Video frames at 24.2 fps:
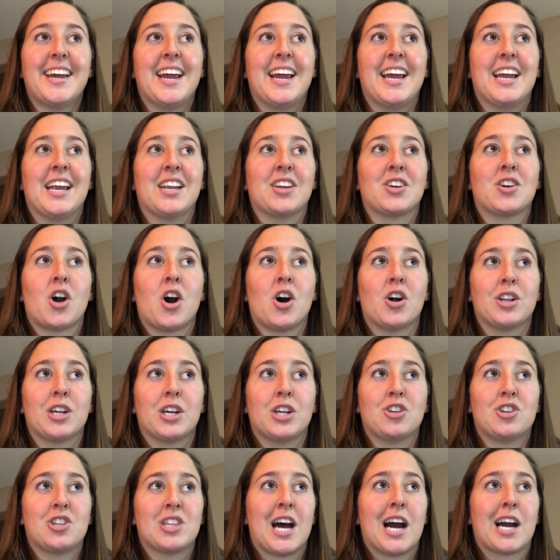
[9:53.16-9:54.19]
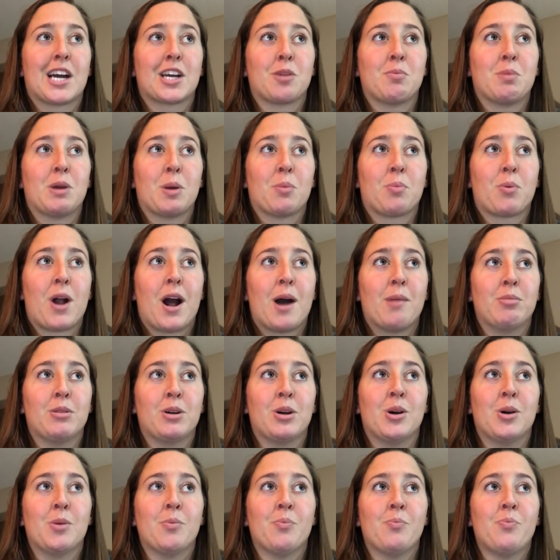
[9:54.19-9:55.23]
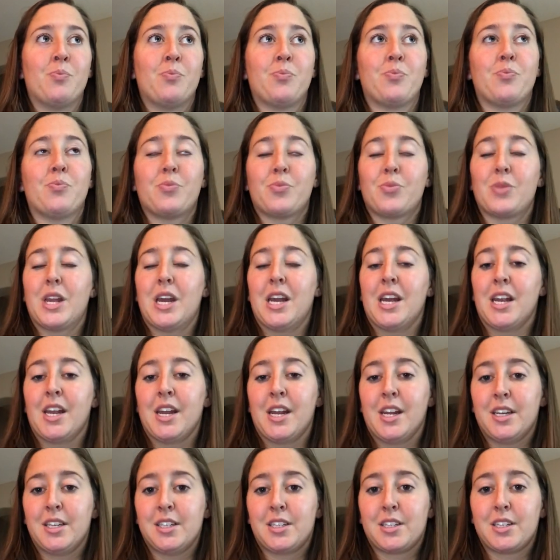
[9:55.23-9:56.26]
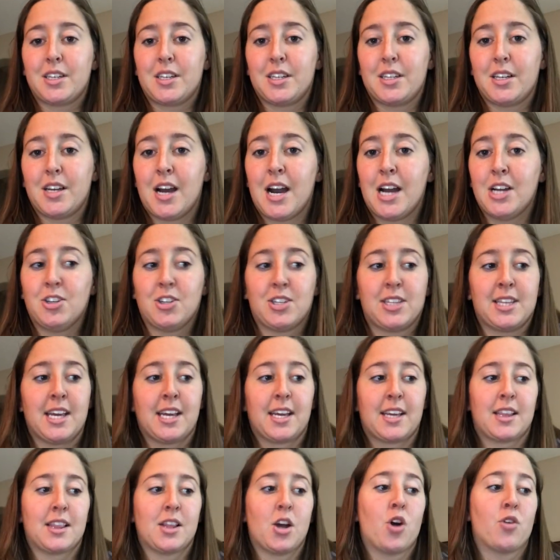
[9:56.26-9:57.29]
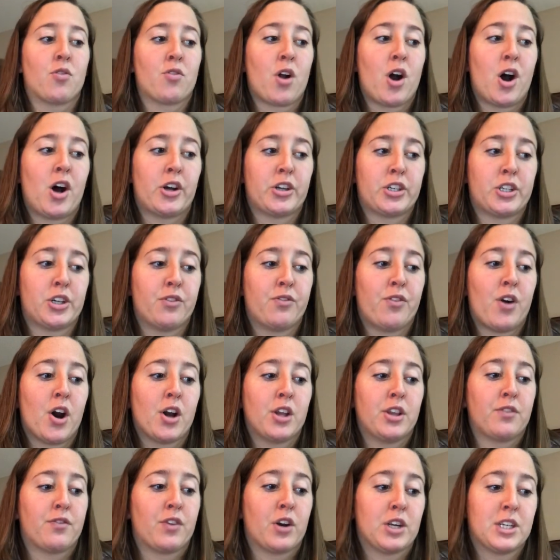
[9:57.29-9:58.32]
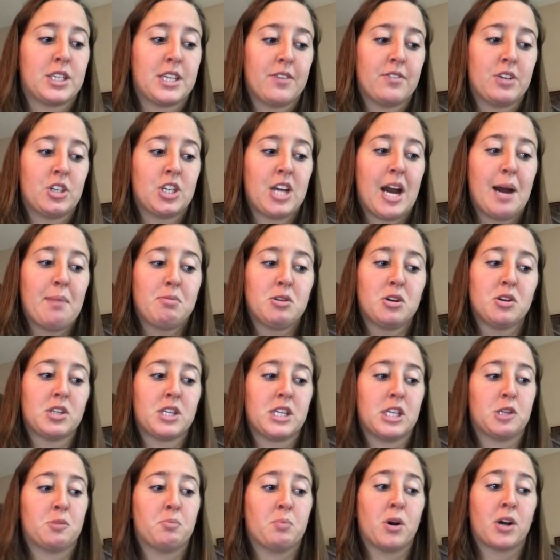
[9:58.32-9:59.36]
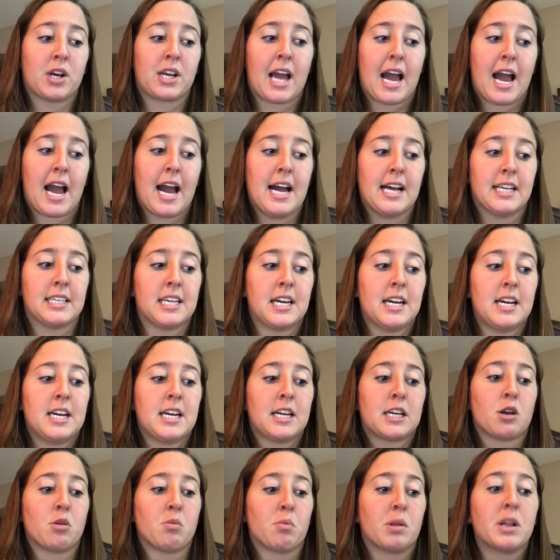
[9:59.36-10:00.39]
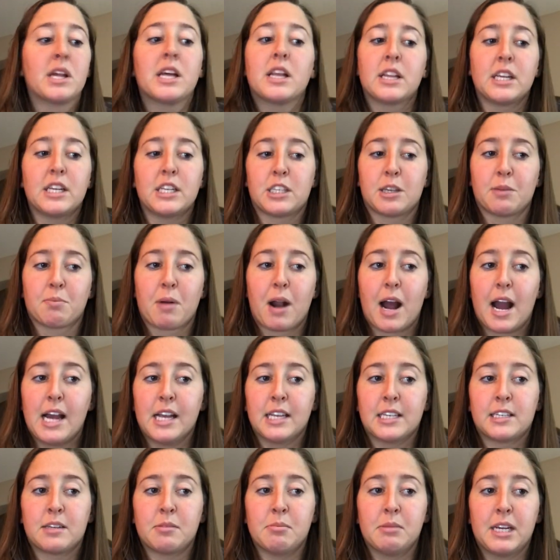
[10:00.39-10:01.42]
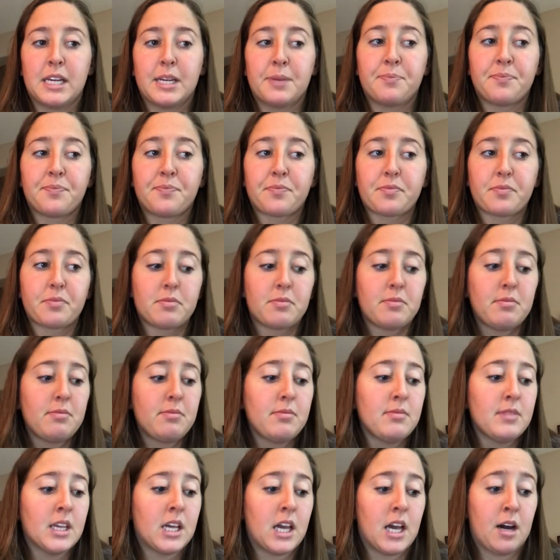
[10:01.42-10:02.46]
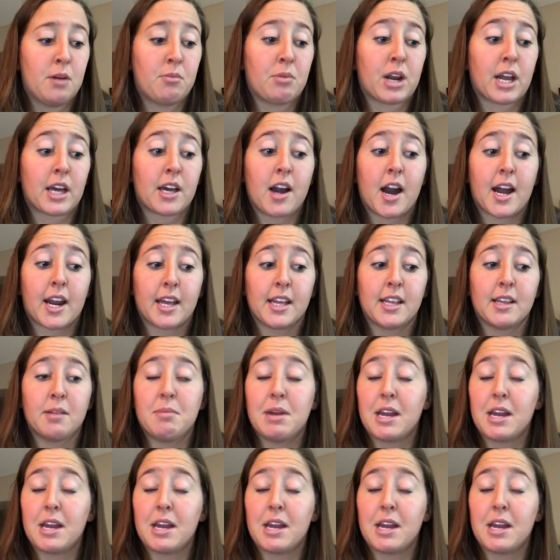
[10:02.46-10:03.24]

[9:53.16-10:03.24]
in college that could be a problem. And I just think overall, so far in the first 7 chapters, this book has completely surprised me. When I got it in the